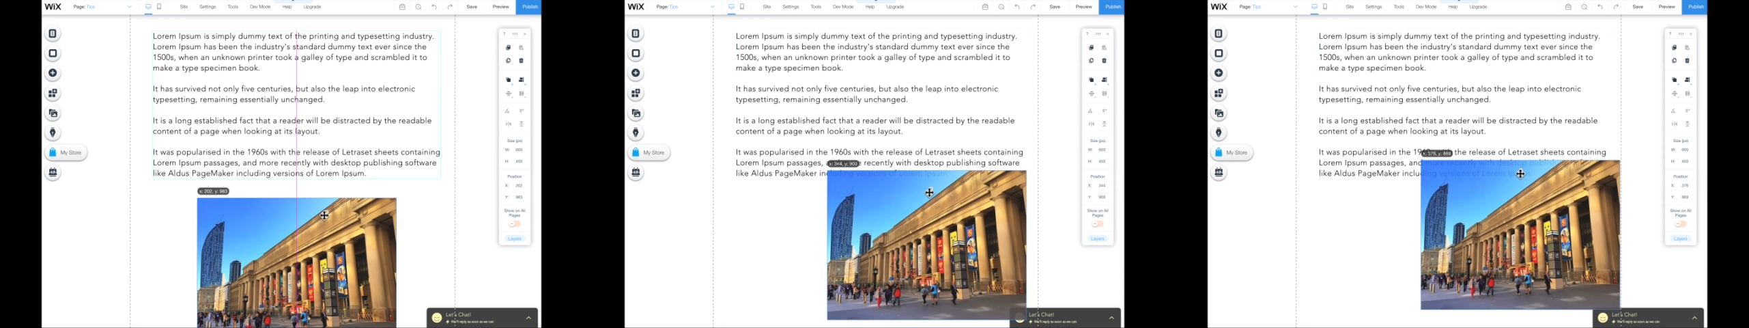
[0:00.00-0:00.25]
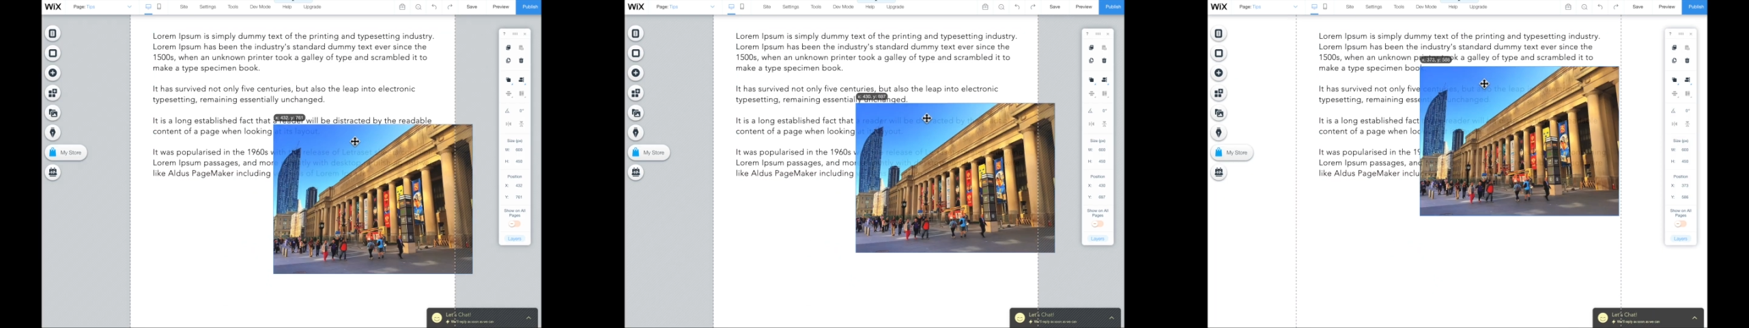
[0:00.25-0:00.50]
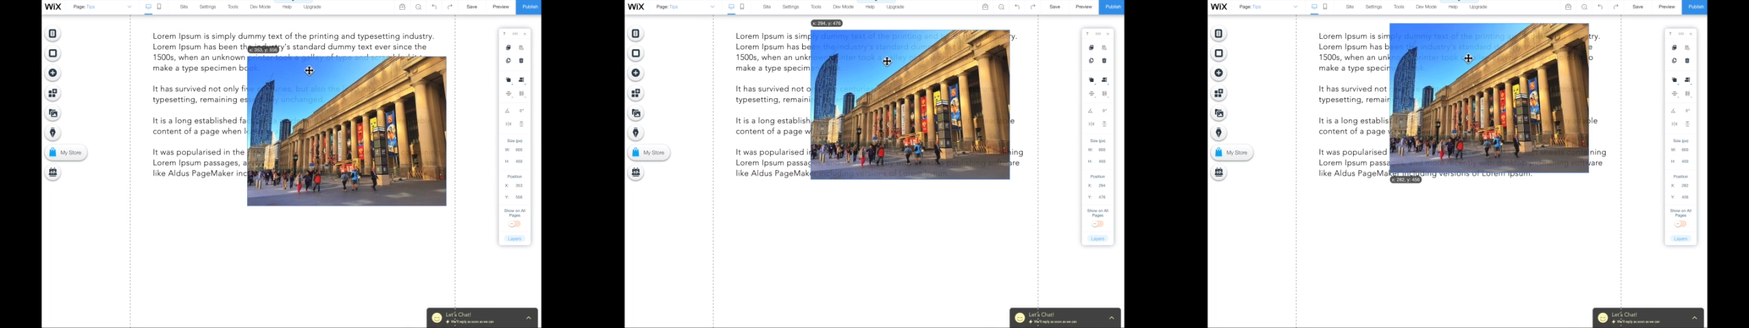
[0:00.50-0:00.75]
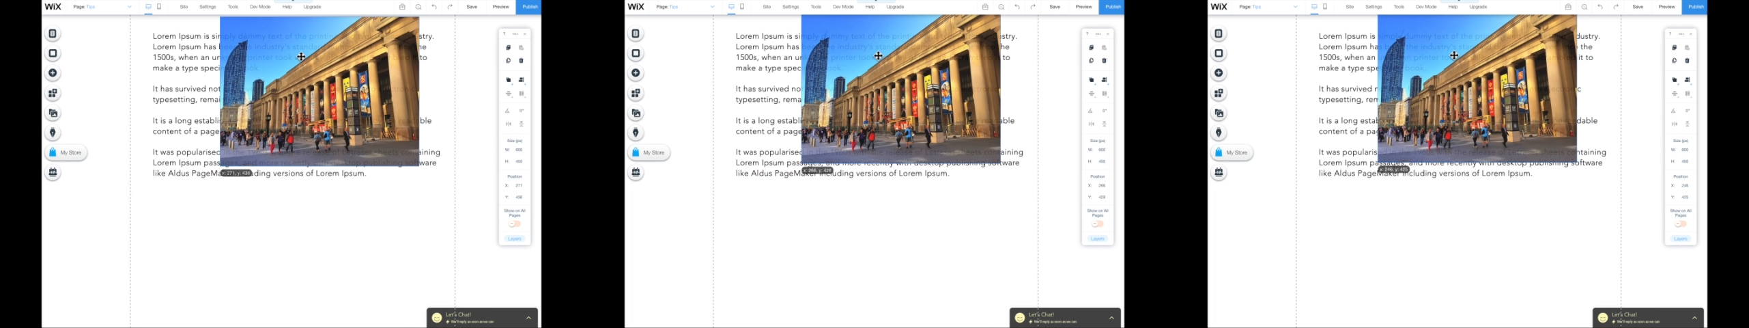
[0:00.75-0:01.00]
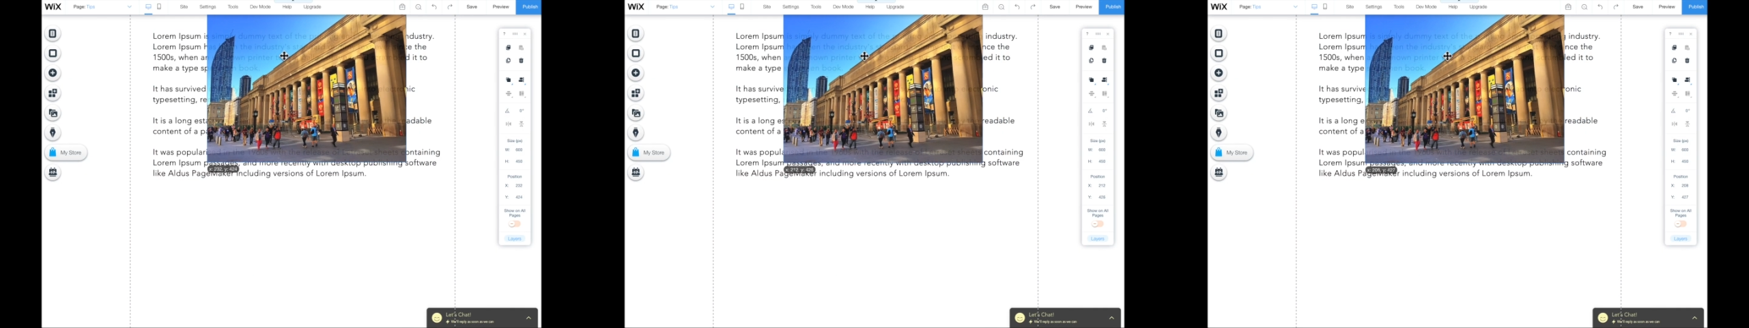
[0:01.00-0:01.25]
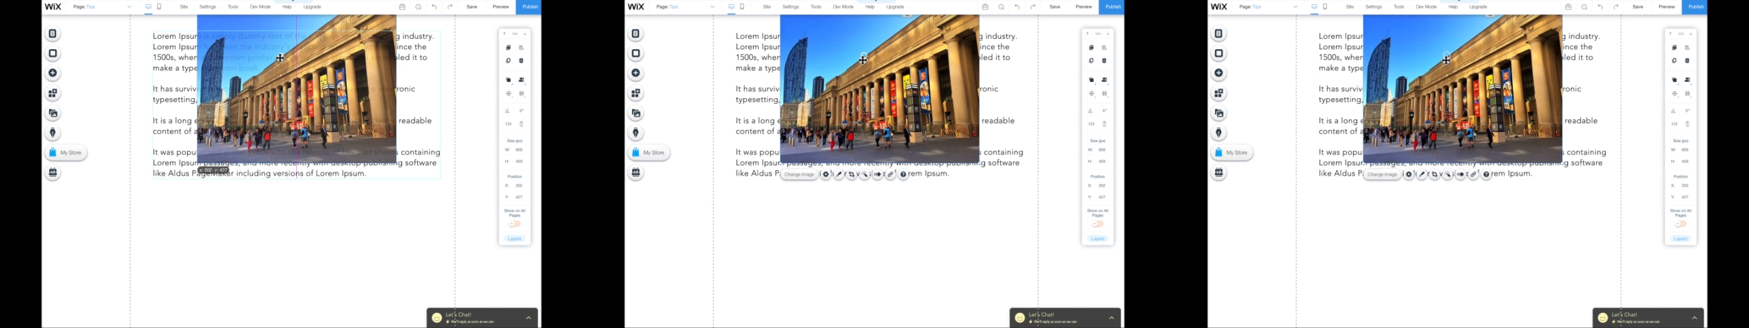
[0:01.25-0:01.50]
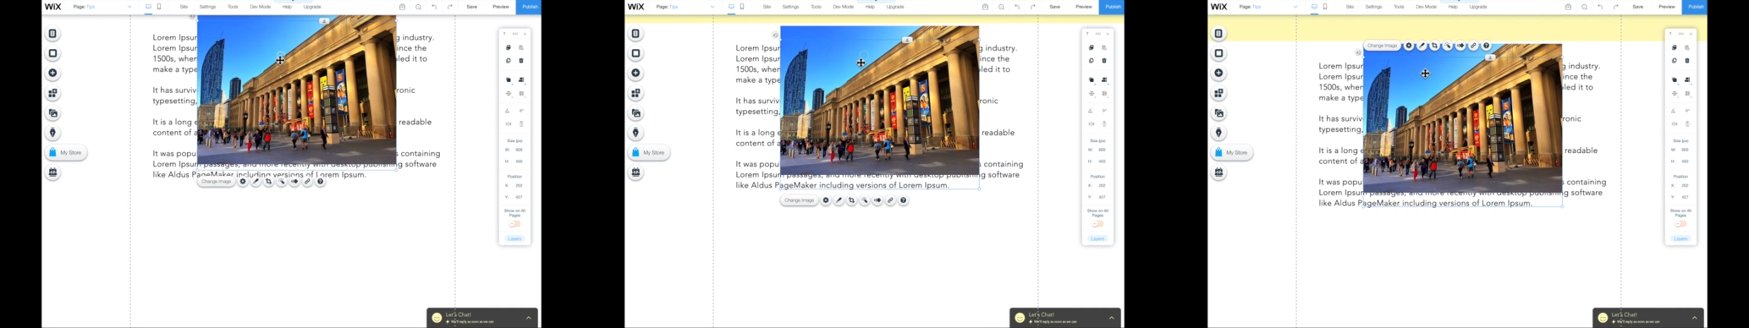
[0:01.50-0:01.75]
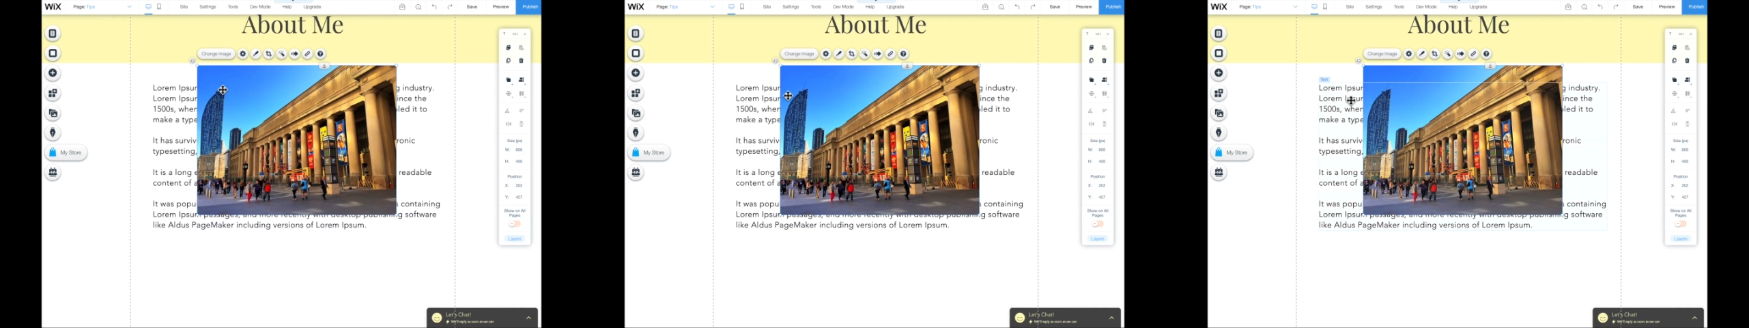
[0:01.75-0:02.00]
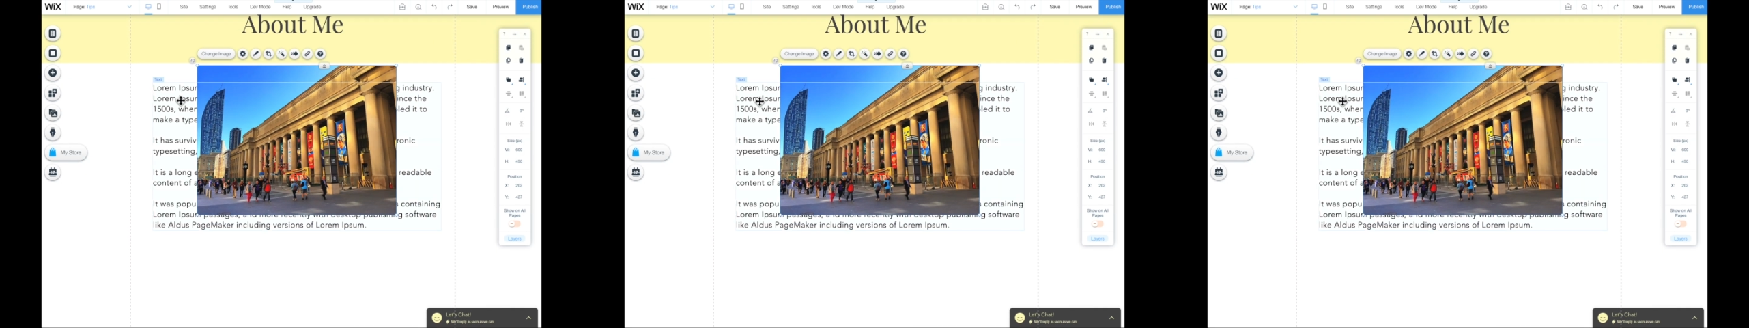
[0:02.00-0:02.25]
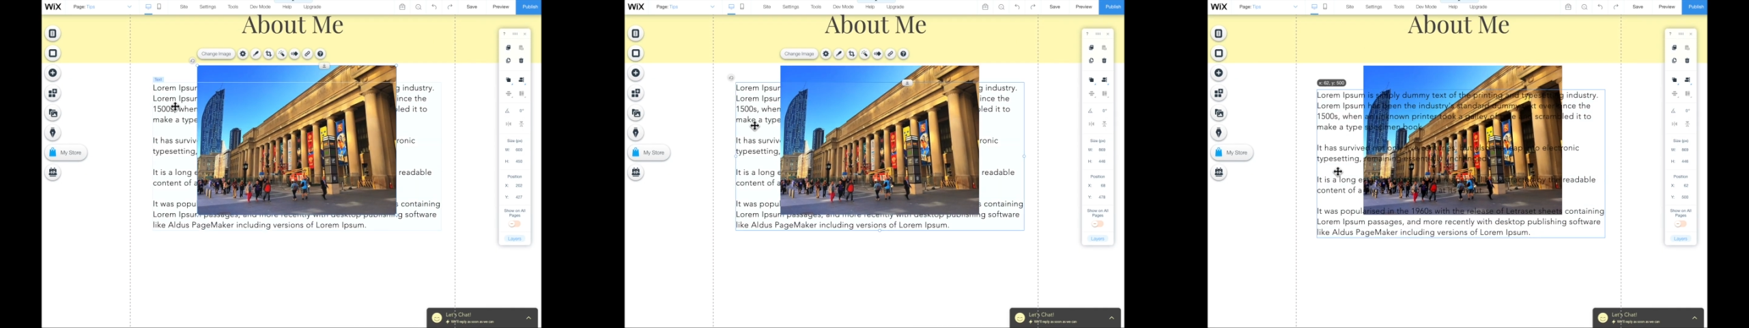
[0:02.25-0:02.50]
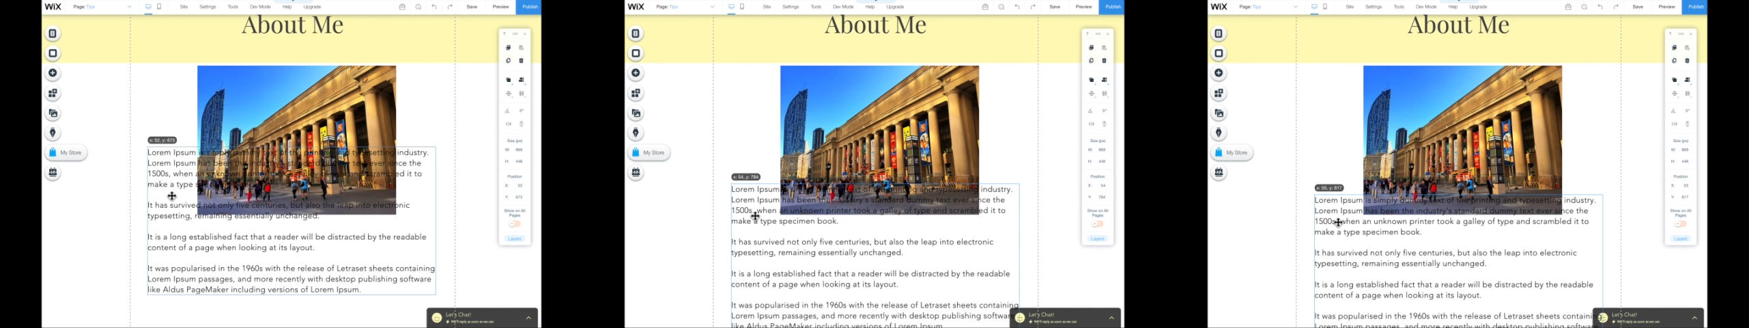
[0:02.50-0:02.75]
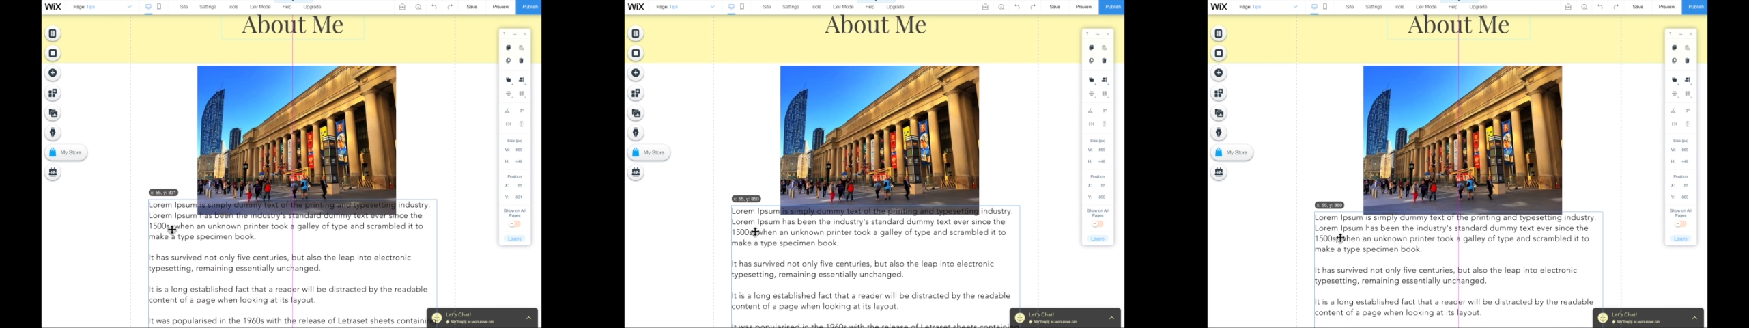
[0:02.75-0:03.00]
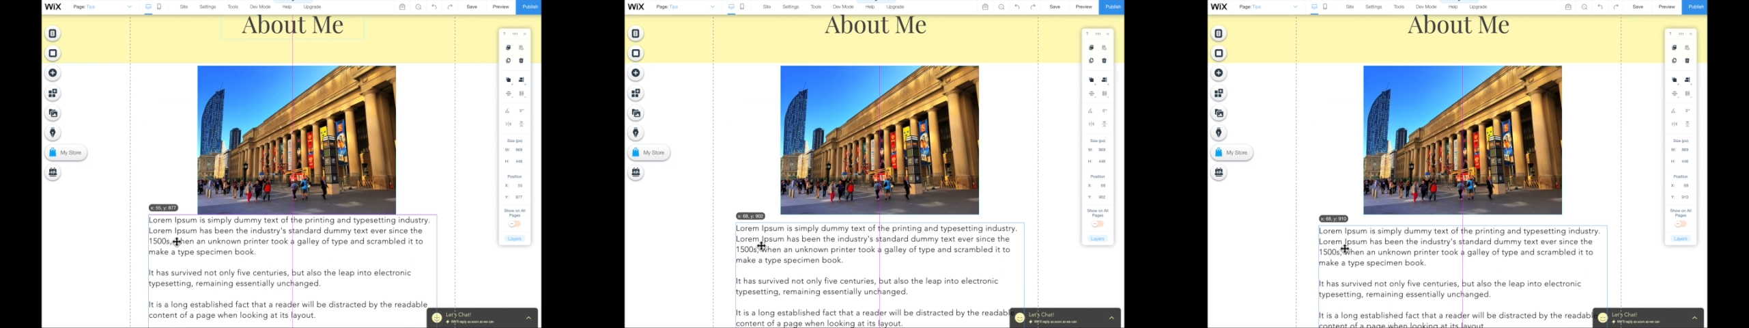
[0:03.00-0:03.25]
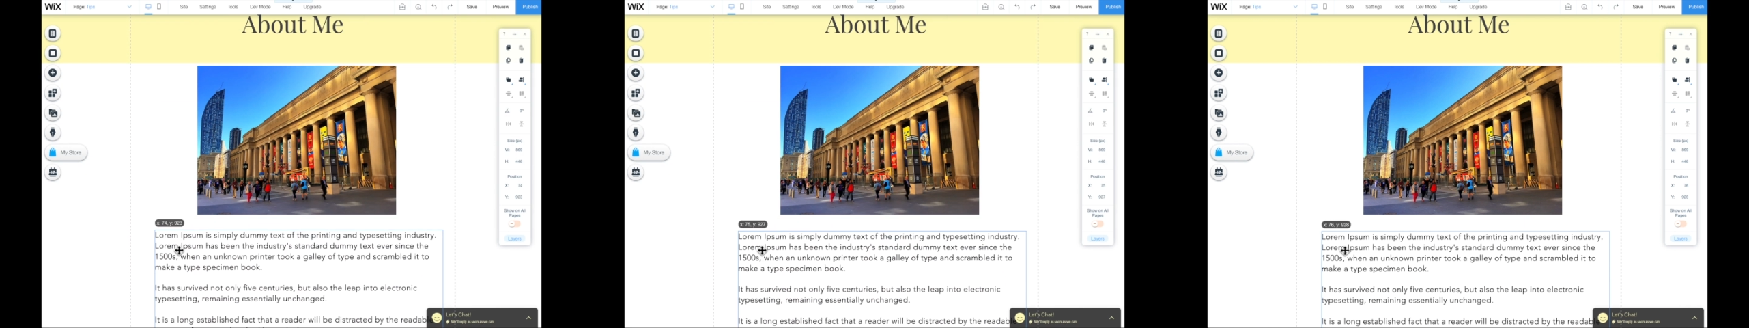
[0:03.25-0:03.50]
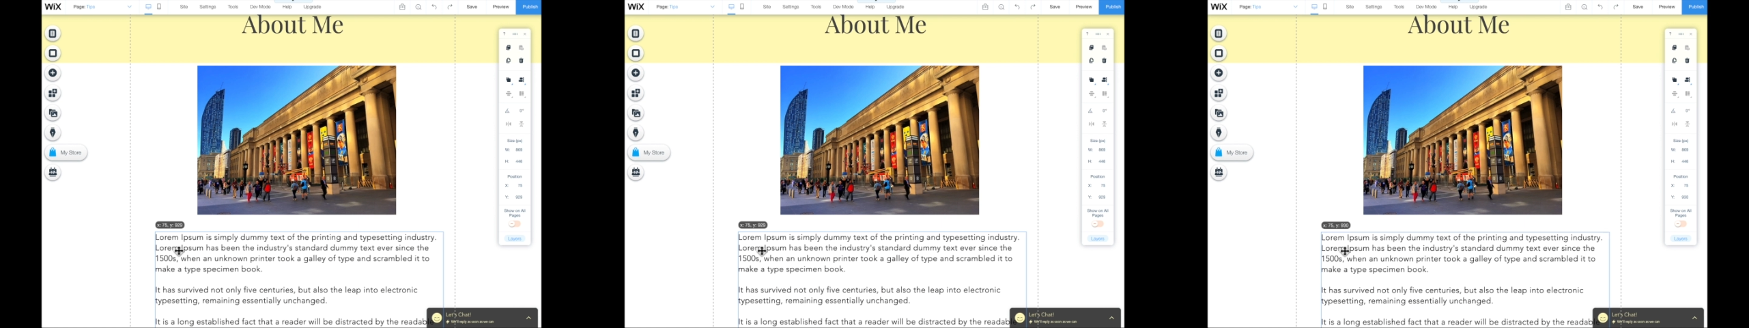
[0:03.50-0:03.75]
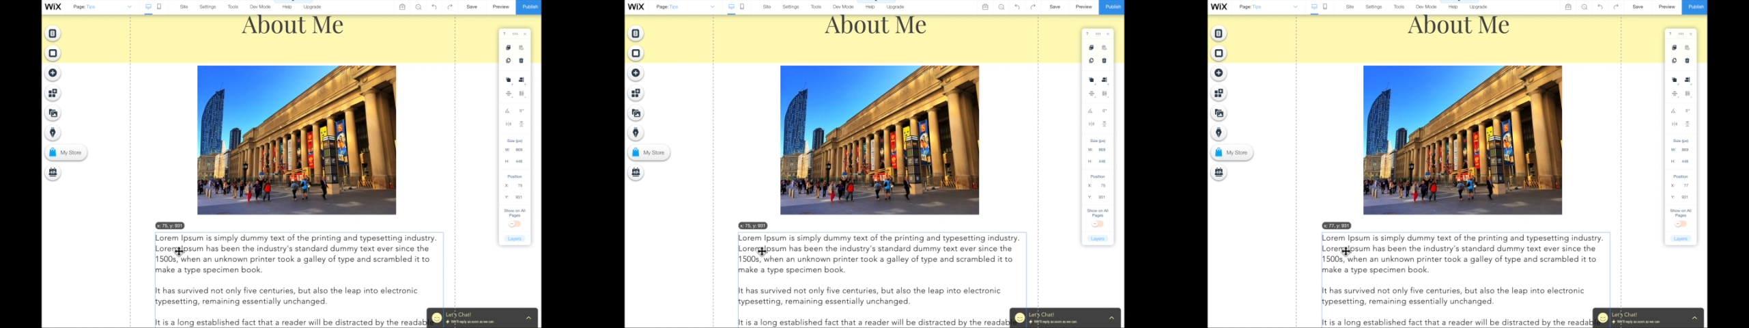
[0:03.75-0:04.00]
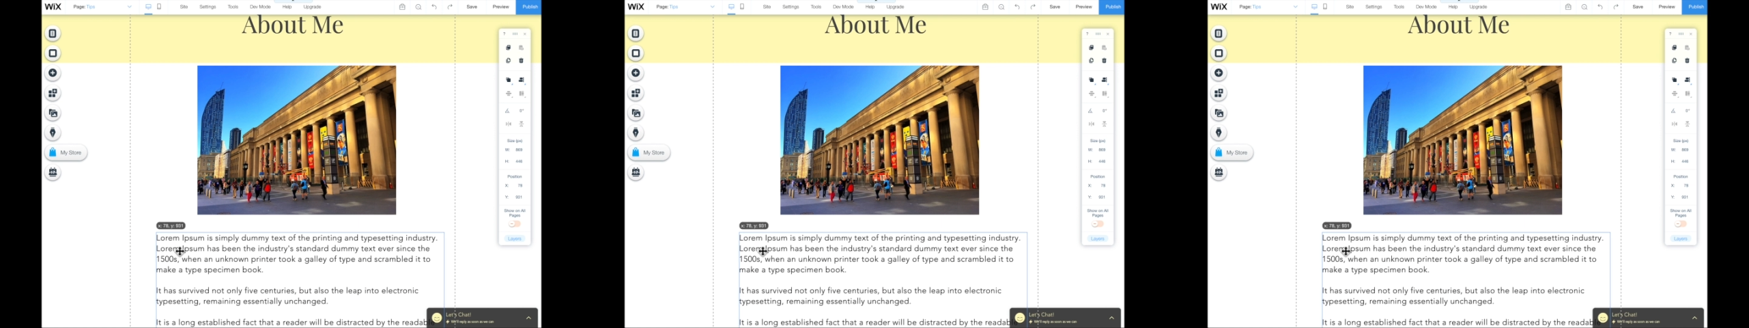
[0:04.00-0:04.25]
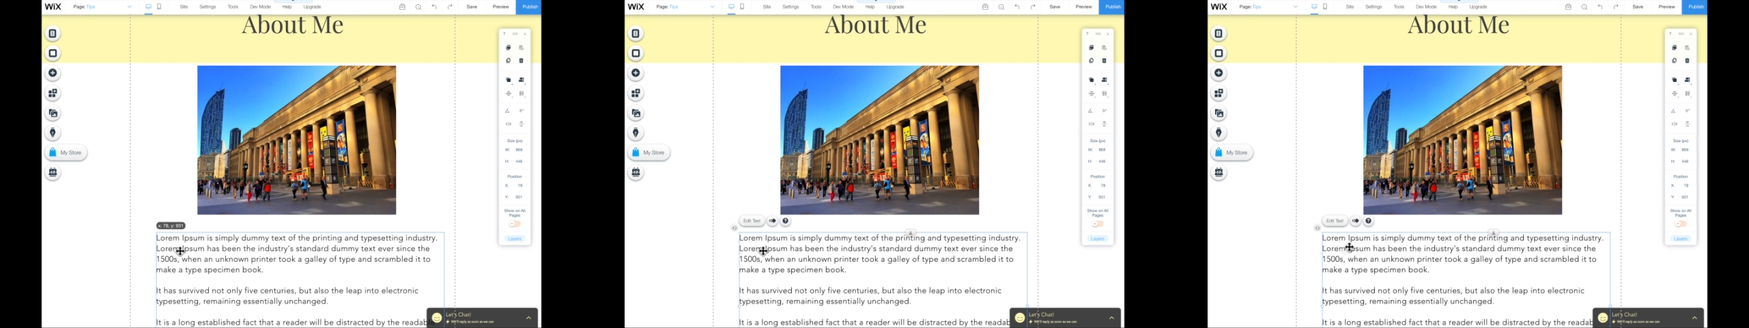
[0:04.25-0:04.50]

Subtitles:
(no speaker visible)